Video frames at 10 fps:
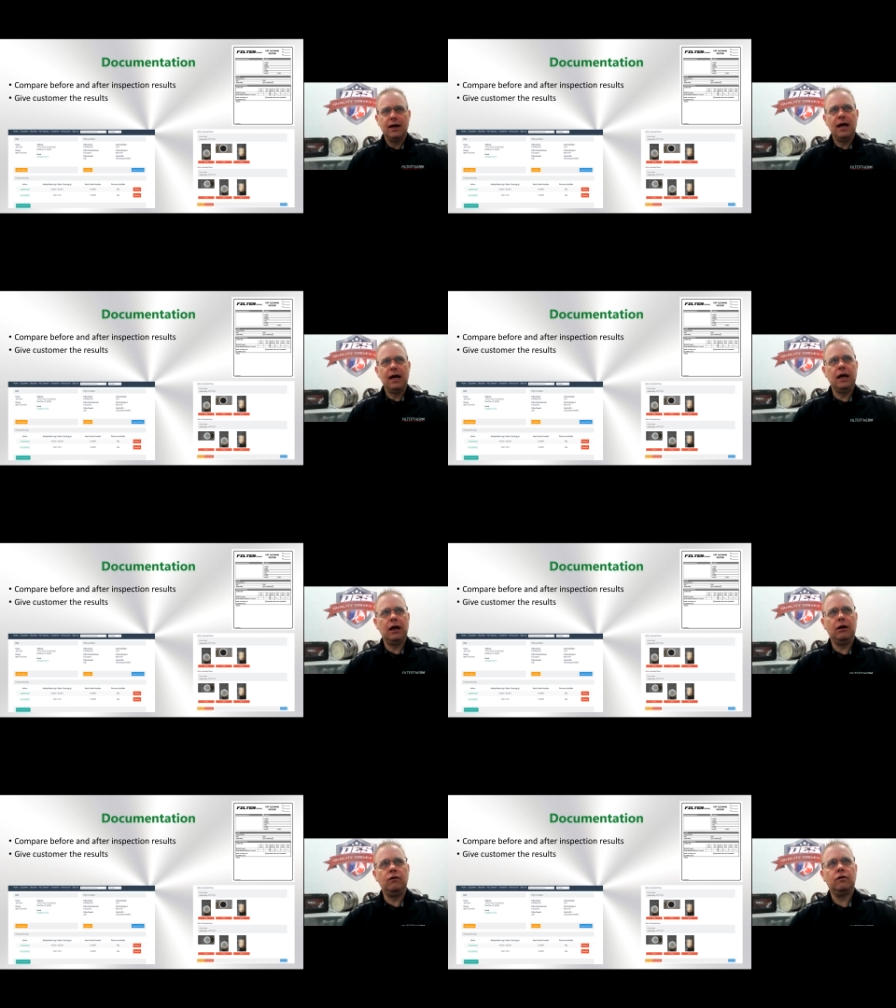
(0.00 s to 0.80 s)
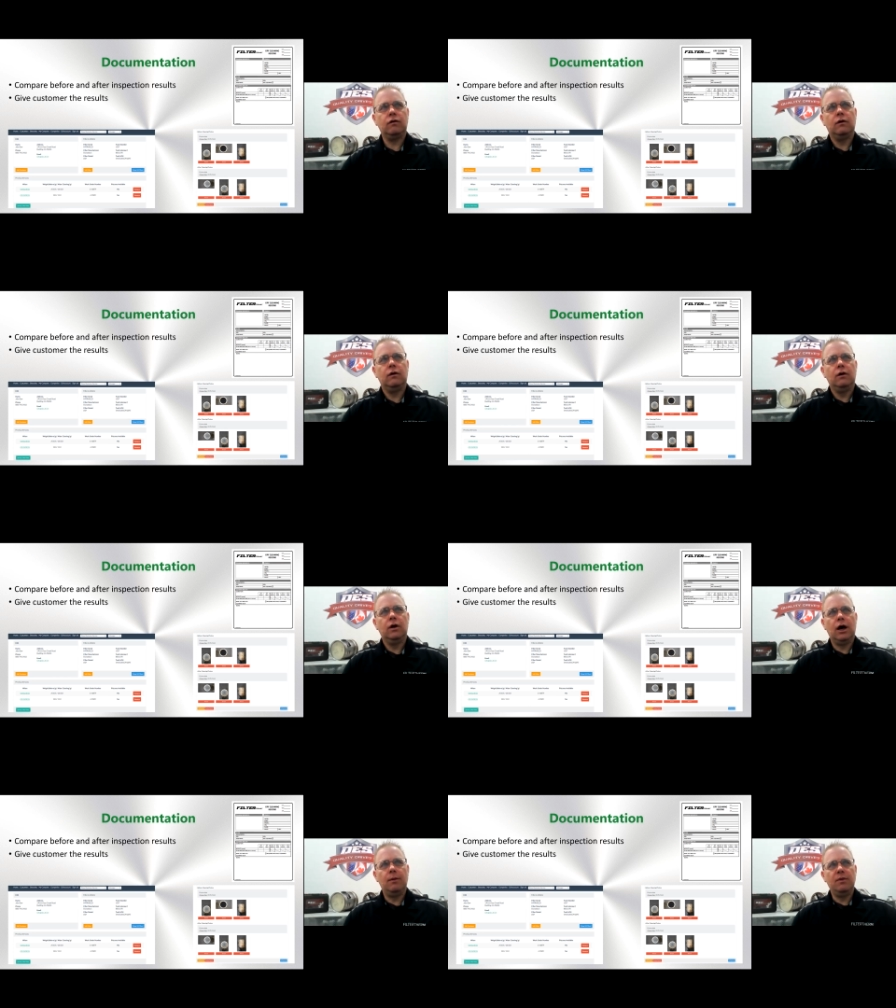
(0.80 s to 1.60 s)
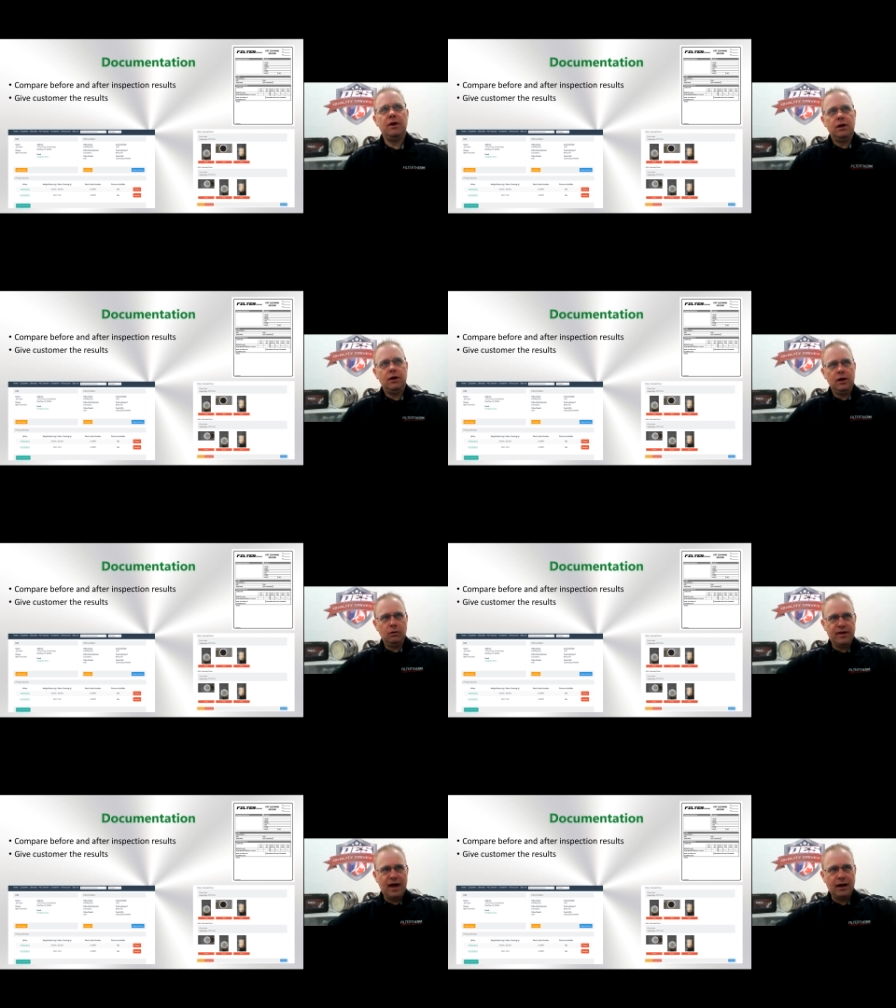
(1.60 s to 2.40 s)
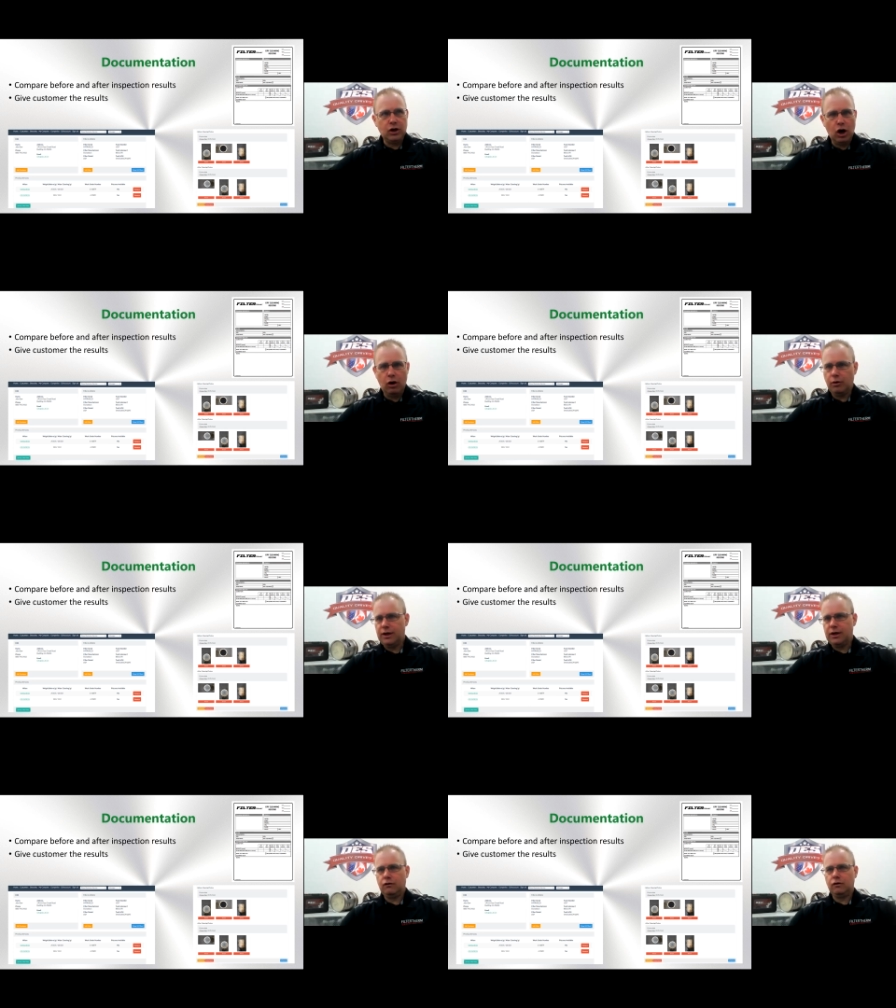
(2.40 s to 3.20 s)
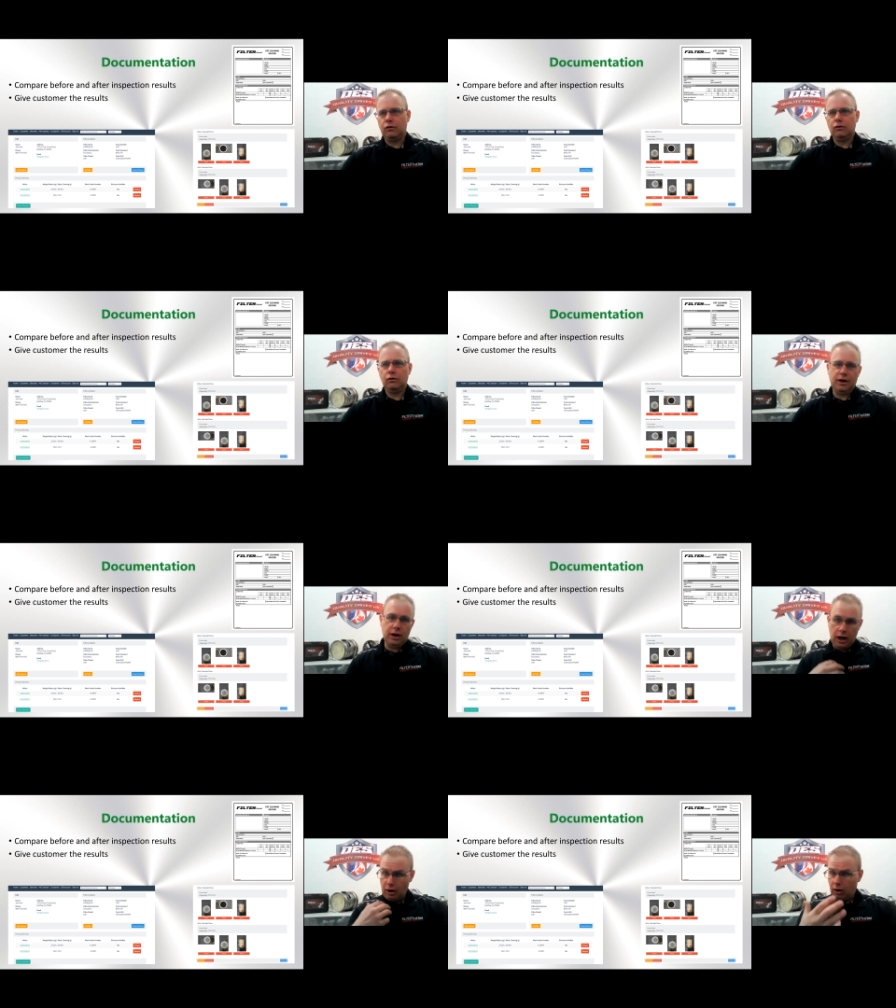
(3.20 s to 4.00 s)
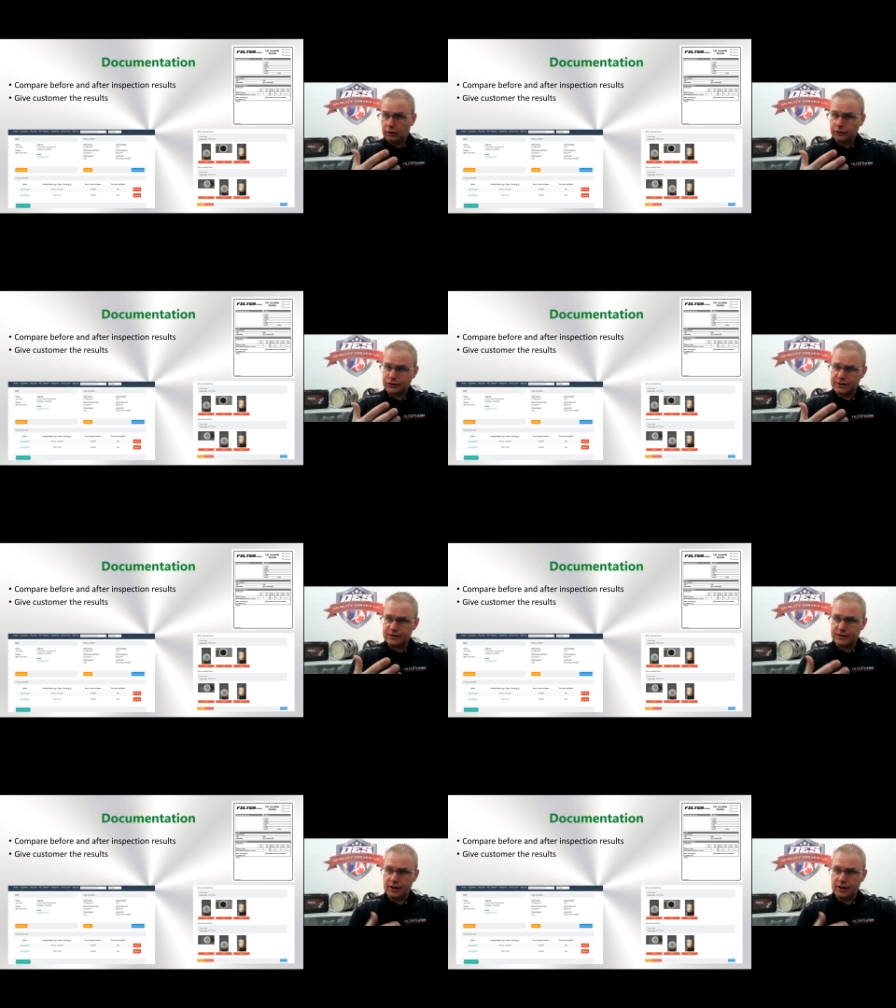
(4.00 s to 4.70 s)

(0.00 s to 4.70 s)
And it would then go into, in our system,